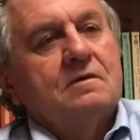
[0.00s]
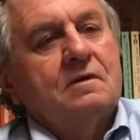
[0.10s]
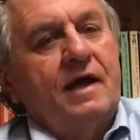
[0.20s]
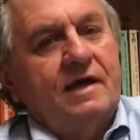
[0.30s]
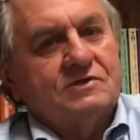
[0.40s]

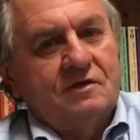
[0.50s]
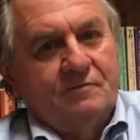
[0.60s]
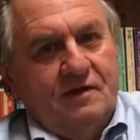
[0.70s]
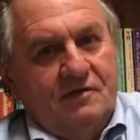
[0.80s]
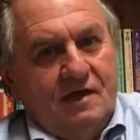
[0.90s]
Ashley
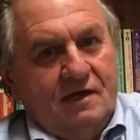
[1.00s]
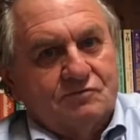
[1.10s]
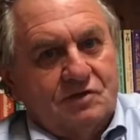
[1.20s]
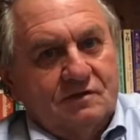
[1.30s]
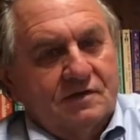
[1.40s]
may think I'm
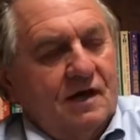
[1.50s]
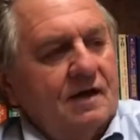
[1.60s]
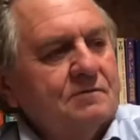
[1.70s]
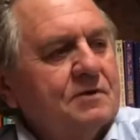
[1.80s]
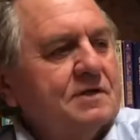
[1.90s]
still not,
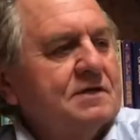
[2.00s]
but